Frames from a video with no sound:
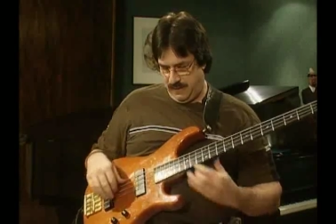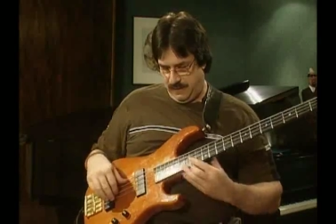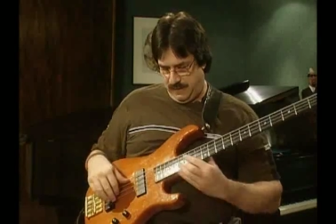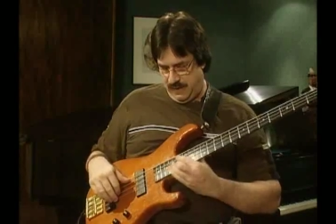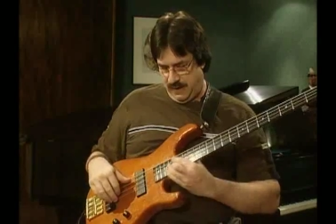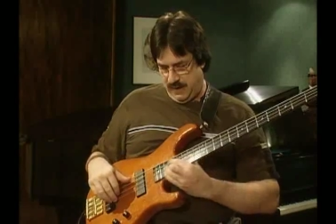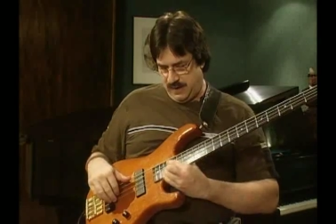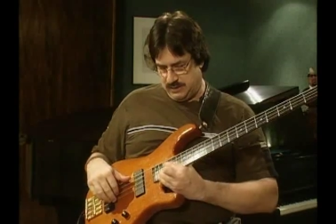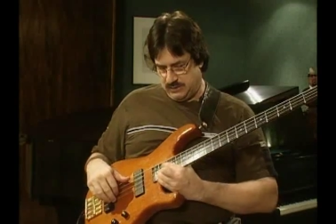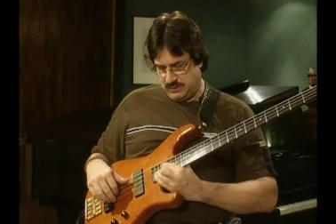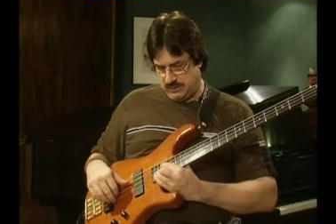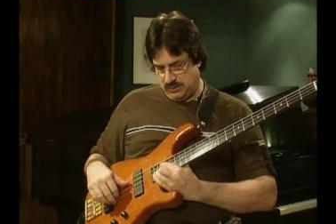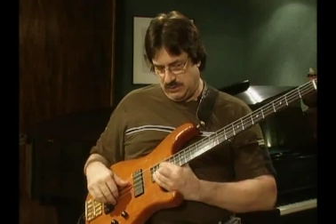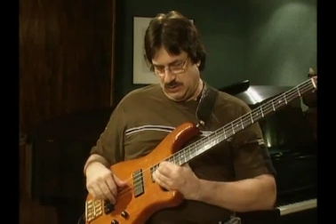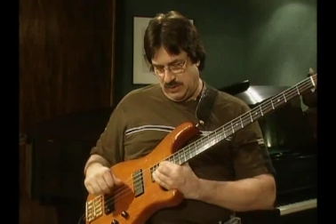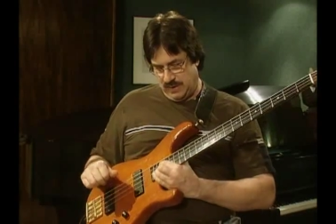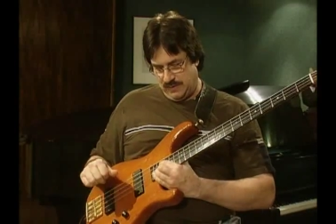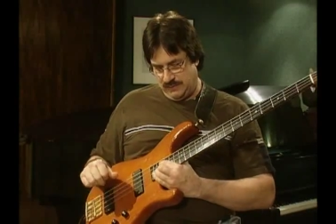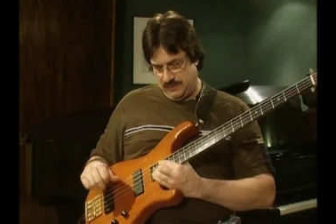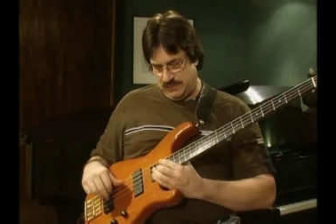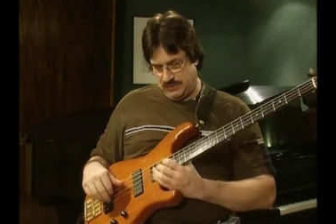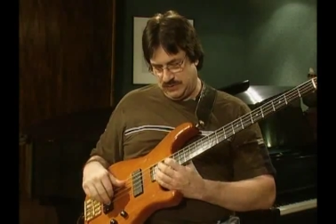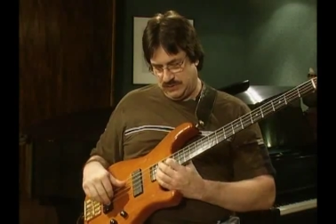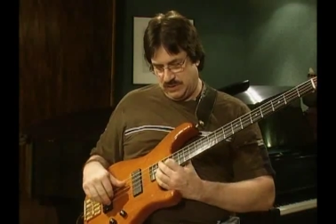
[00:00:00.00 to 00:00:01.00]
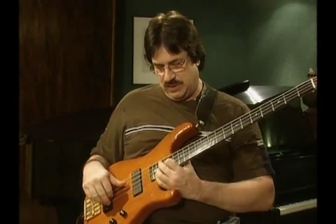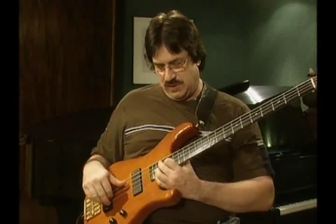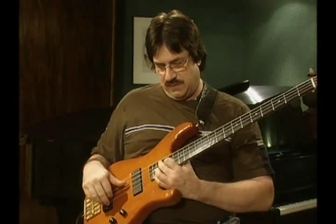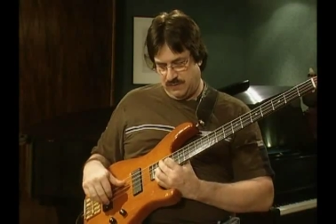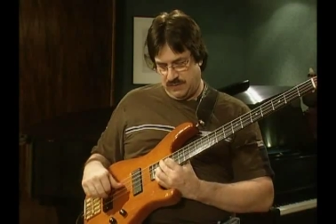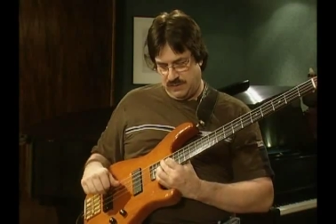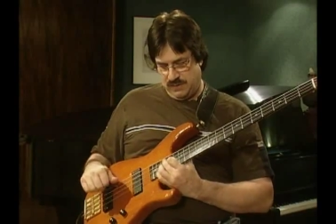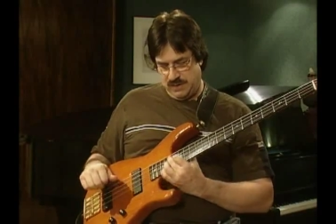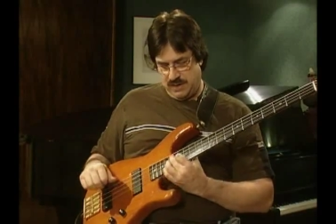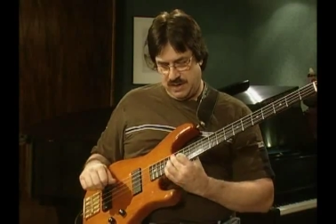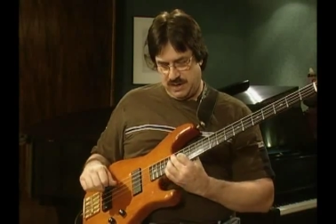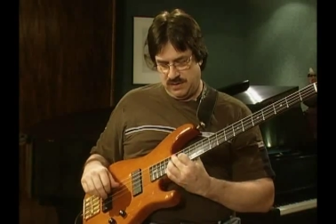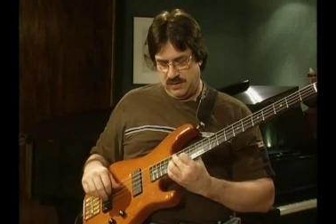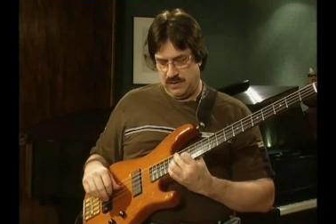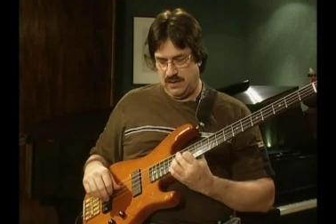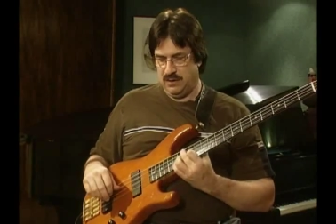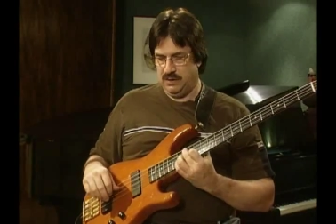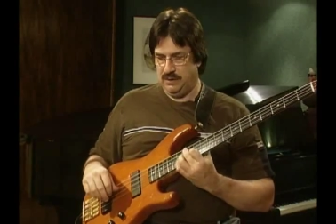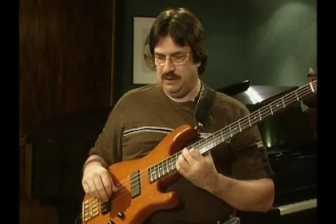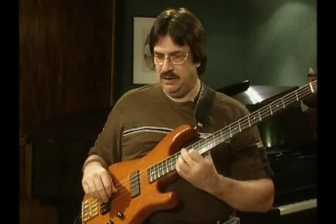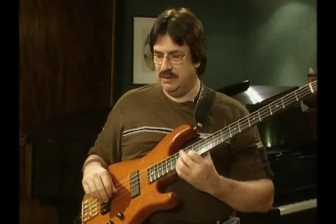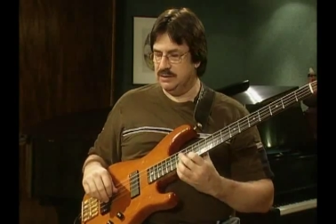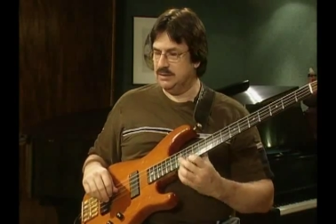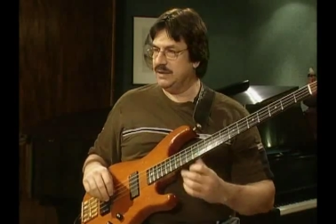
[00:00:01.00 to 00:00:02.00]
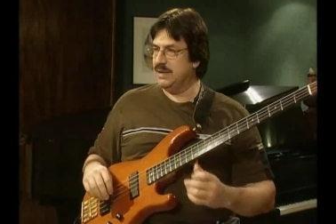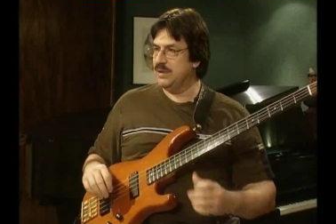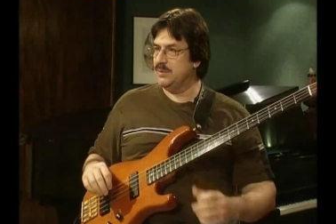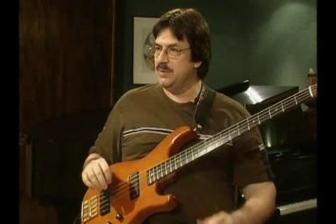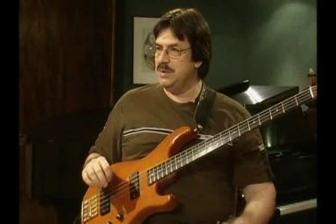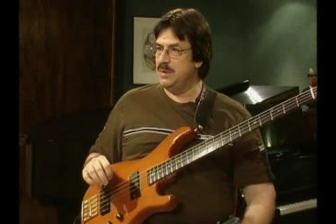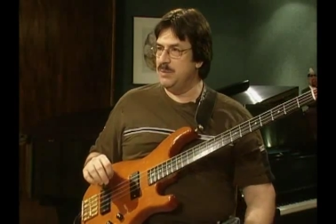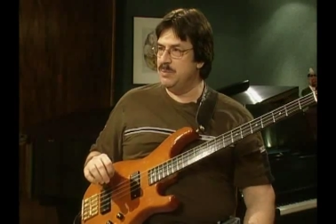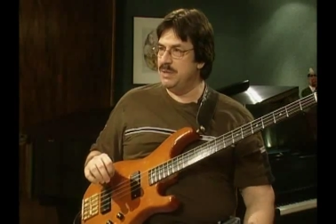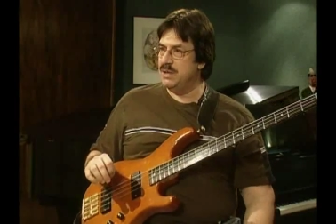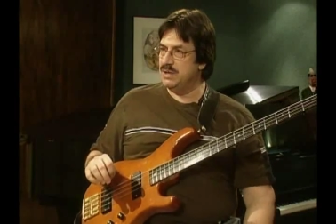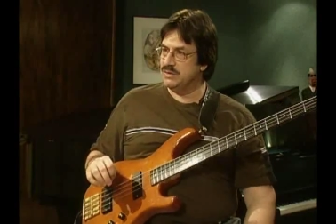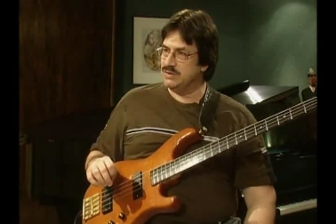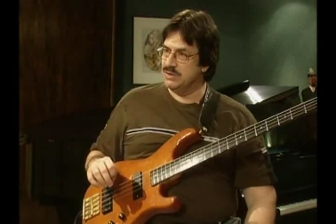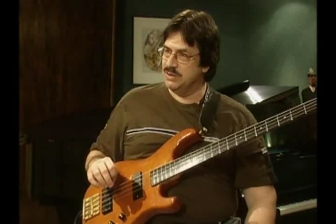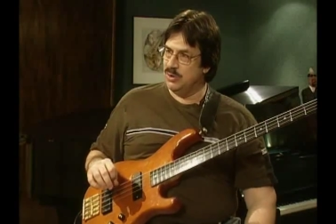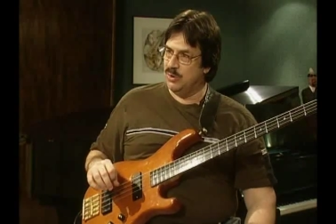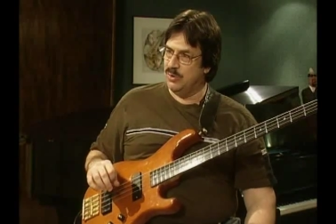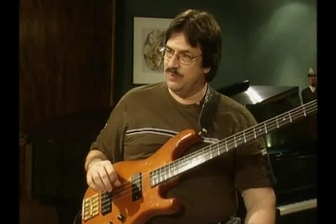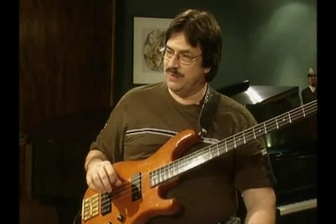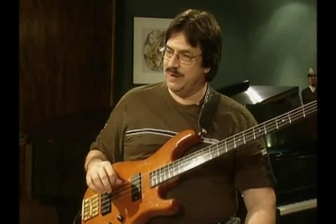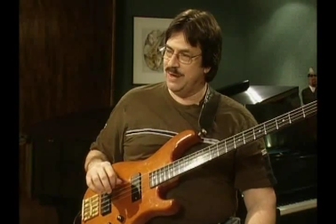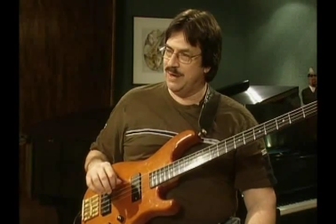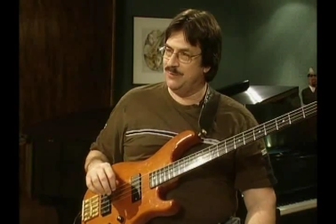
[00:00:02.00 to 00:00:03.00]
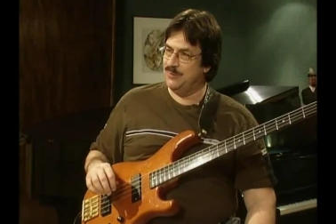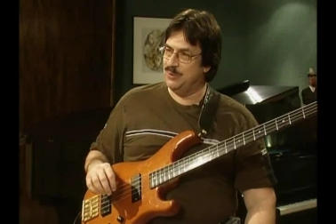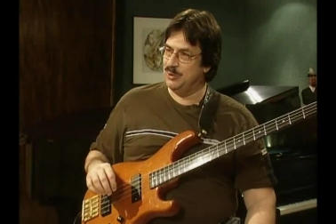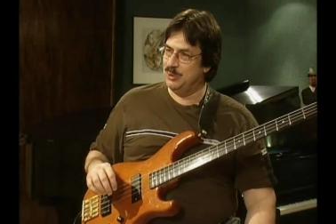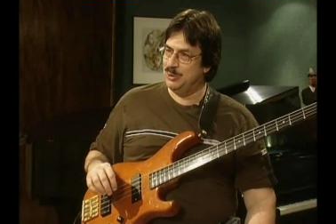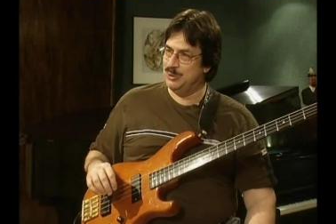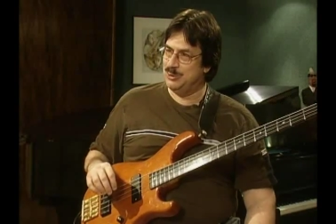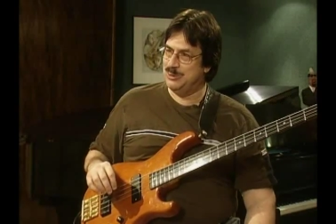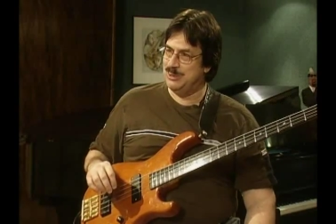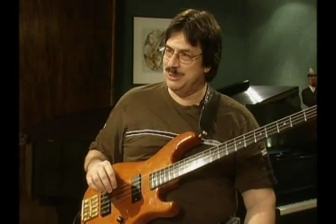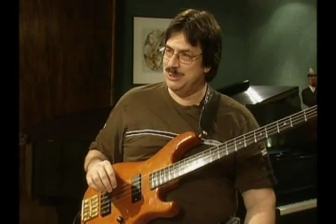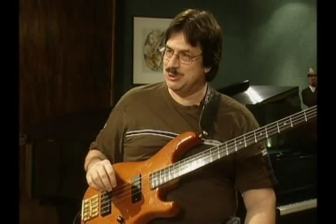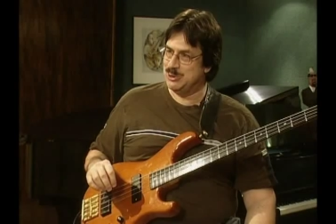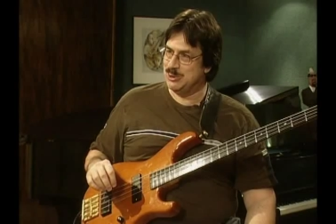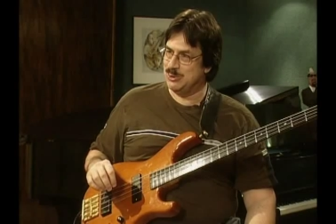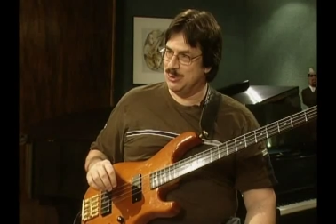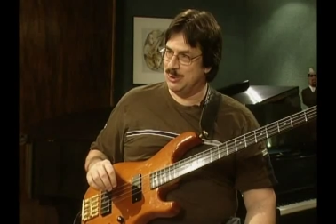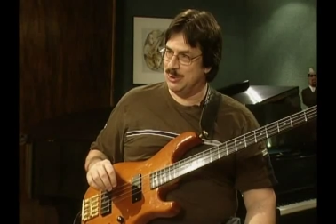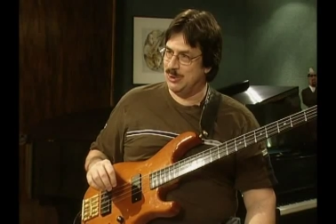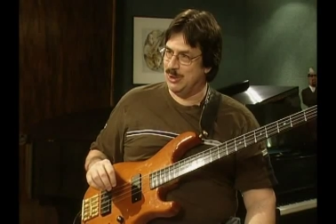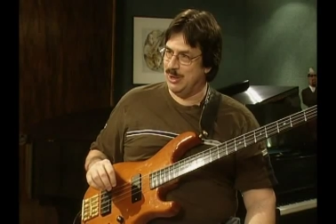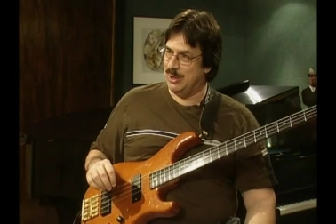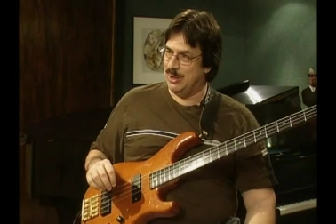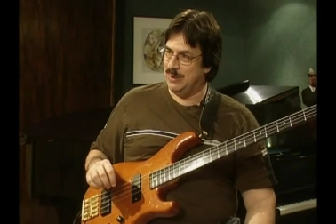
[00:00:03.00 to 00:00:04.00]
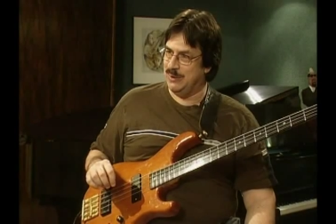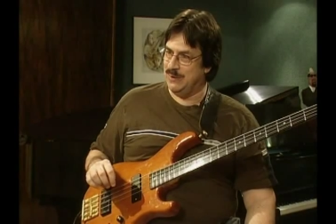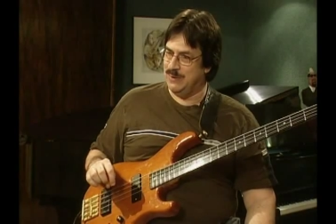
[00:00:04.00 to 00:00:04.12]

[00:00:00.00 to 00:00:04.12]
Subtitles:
And so I've discovered that it'll take me a minute to know if I have a good teacher or not.